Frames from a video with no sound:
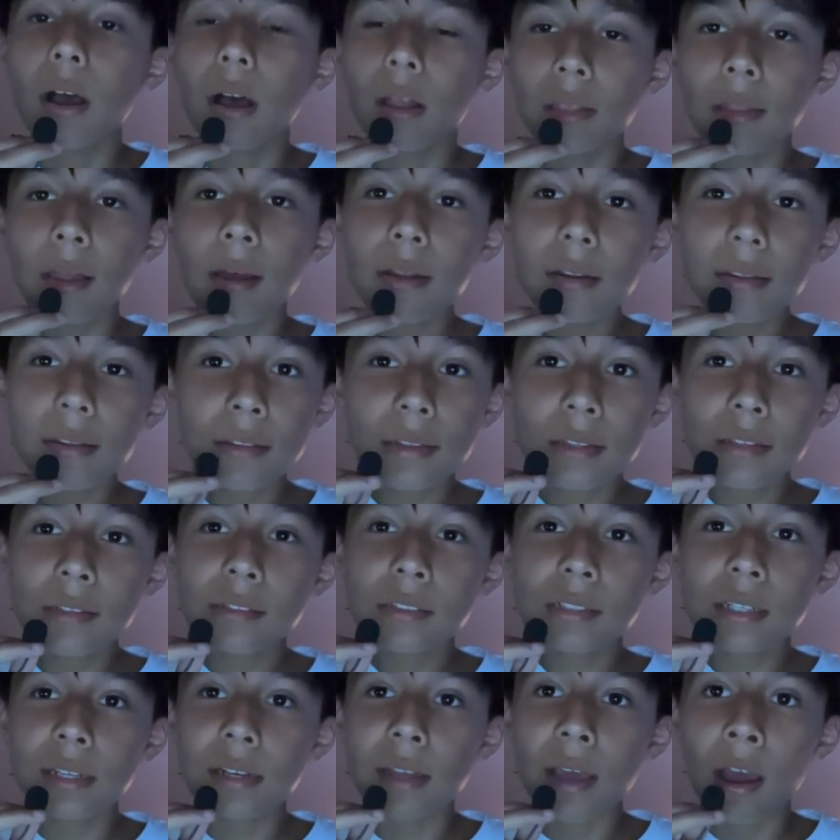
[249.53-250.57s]
A lot of
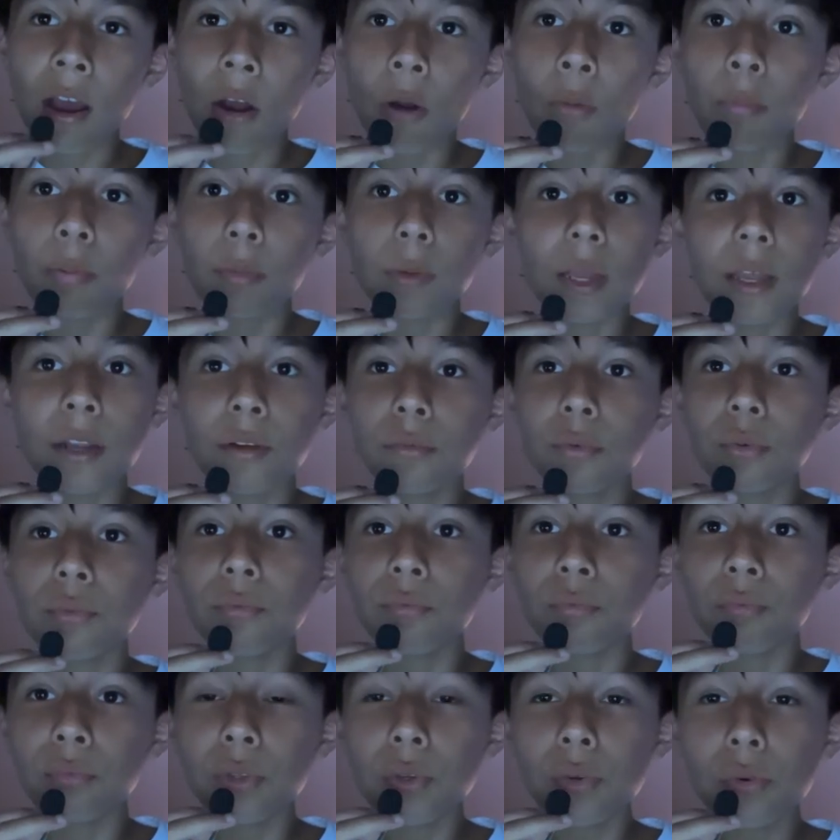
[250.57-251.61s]
these can help, and
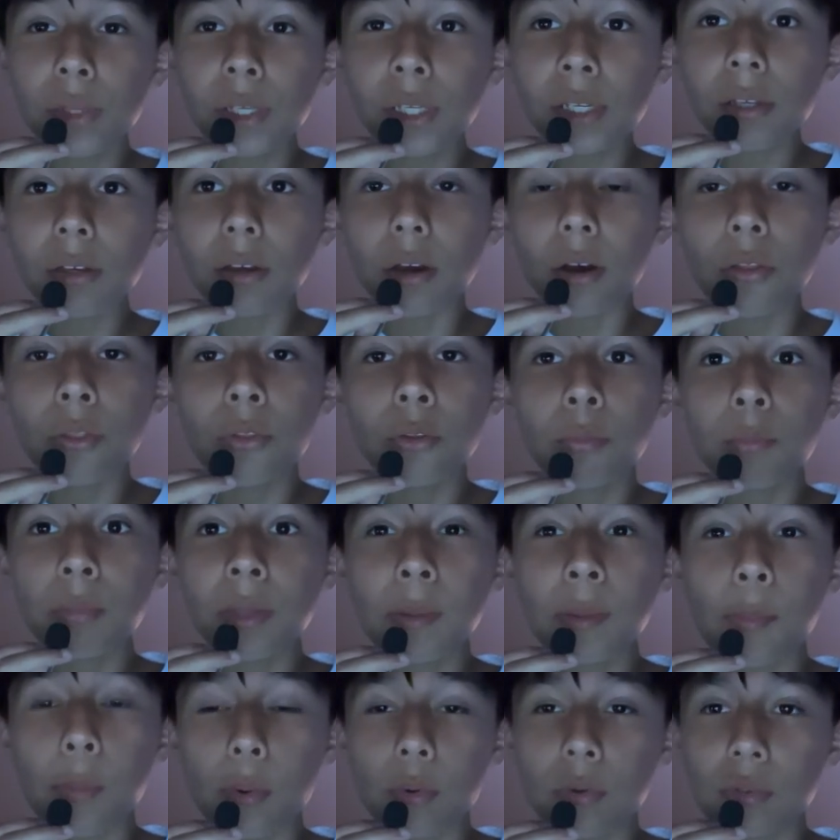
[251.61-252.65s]
reviewing other
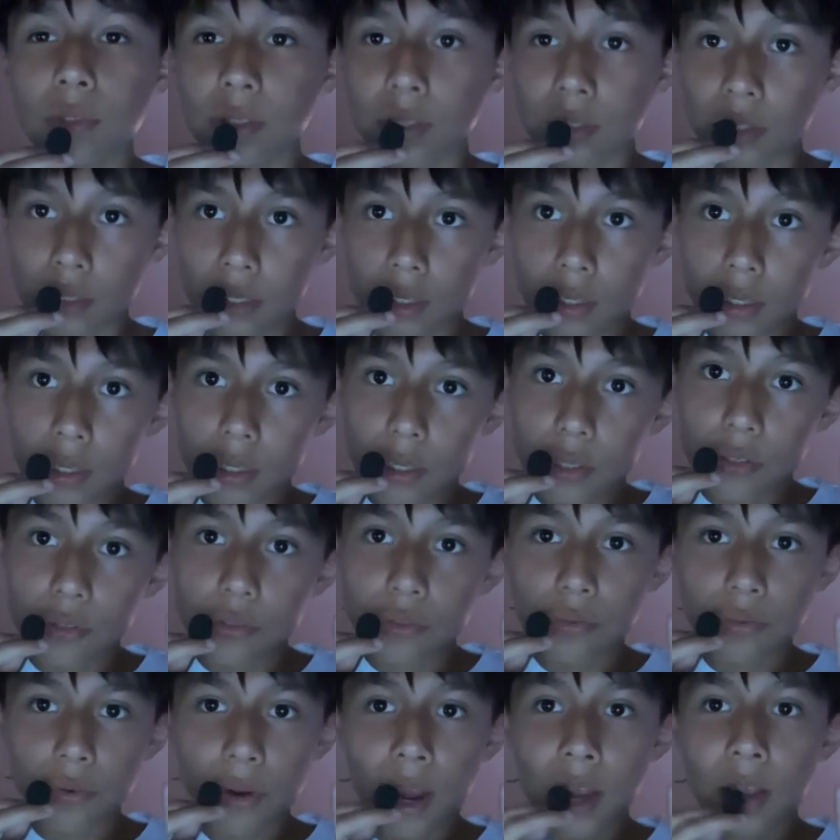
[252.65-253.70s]
people's
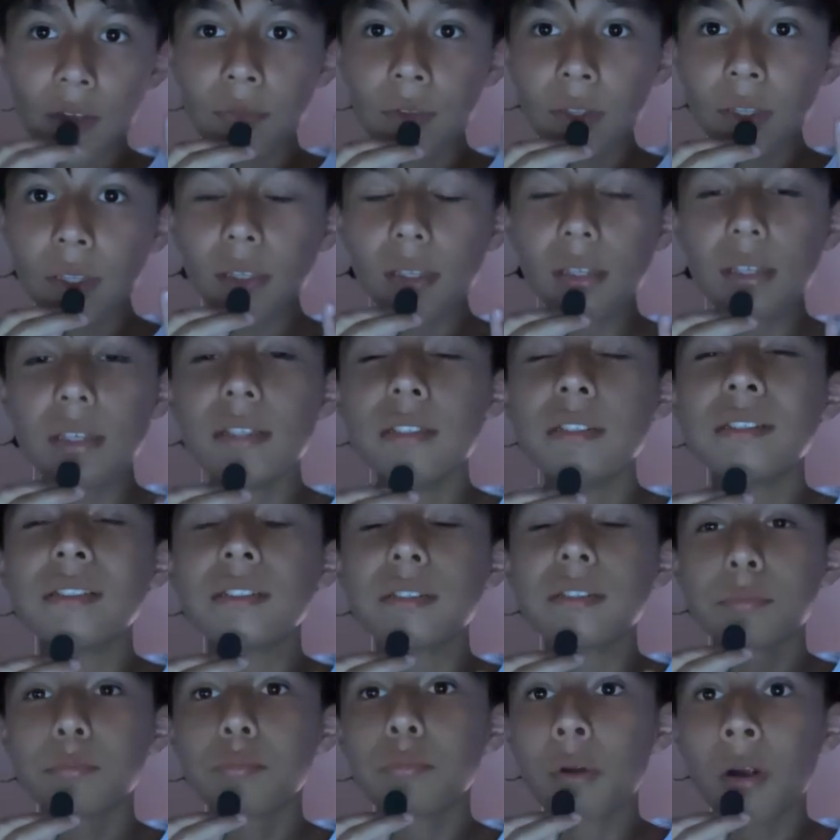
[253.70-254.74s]
driving
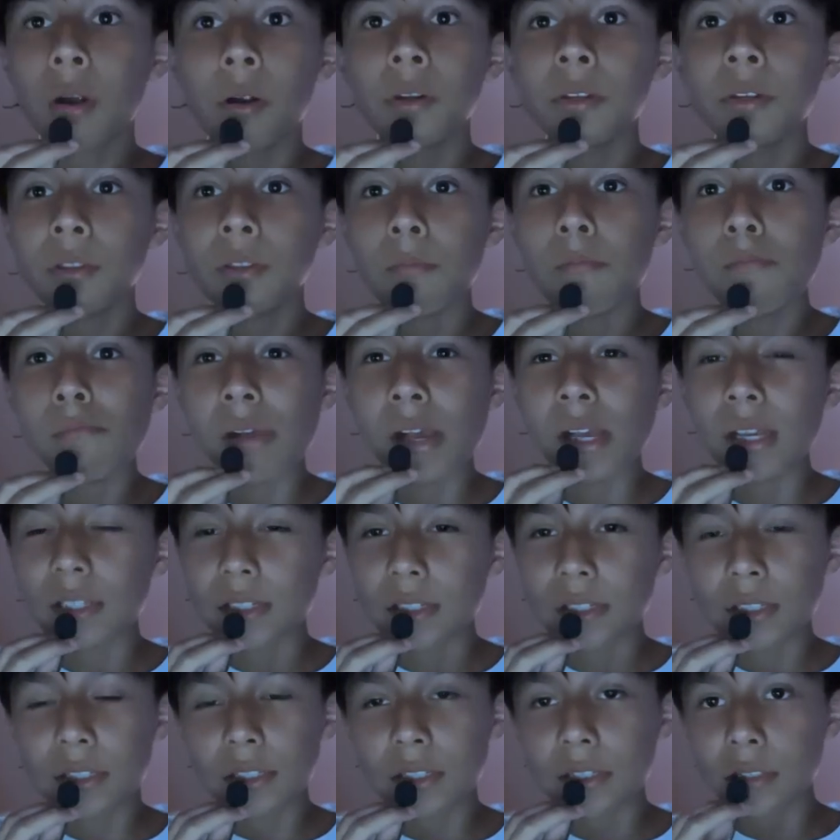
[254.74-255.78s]
is probably the
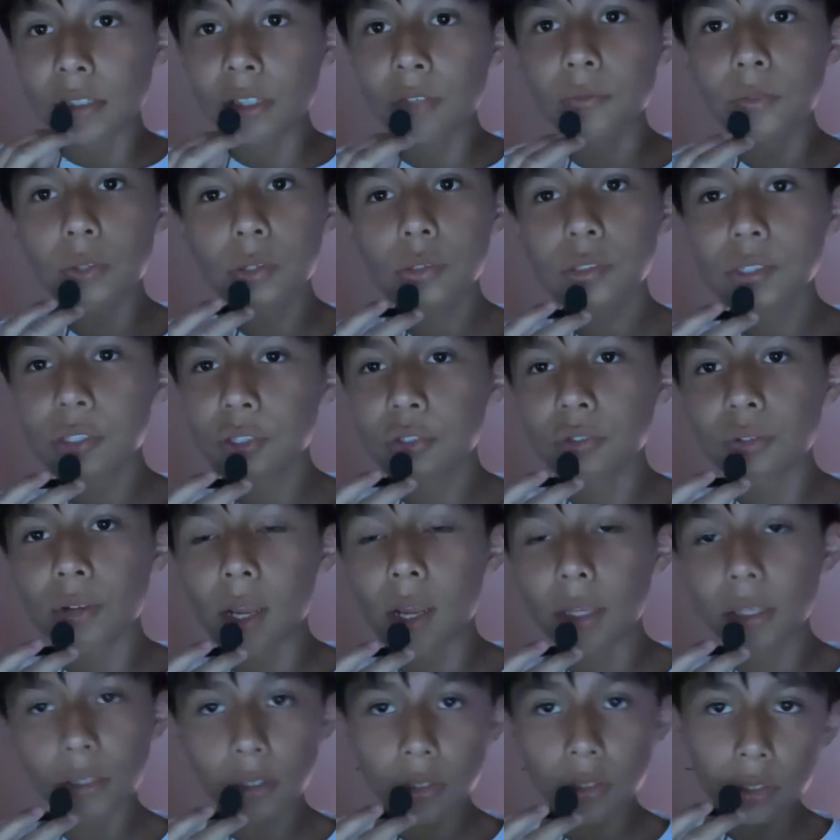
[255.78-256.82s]
best, because if there's a
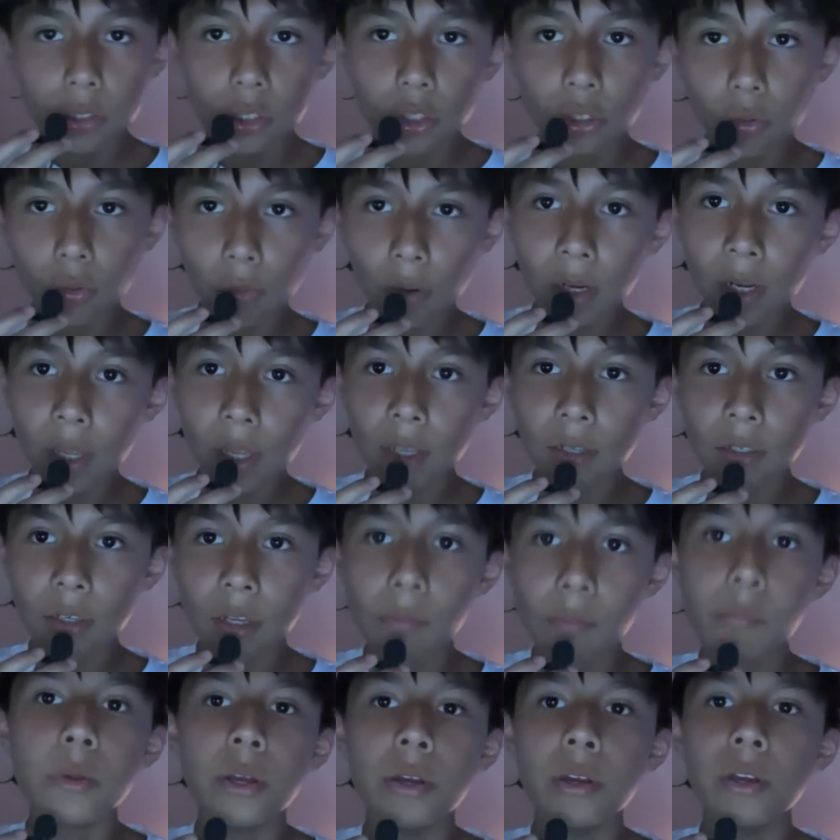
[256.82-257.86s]
track you want to end
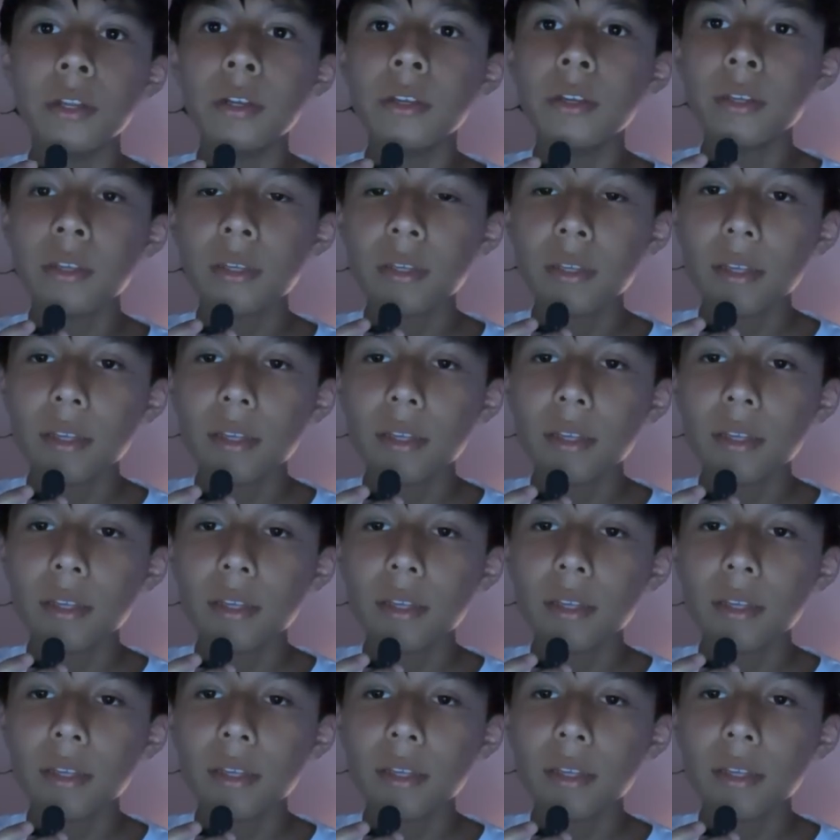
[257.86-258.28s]
up good,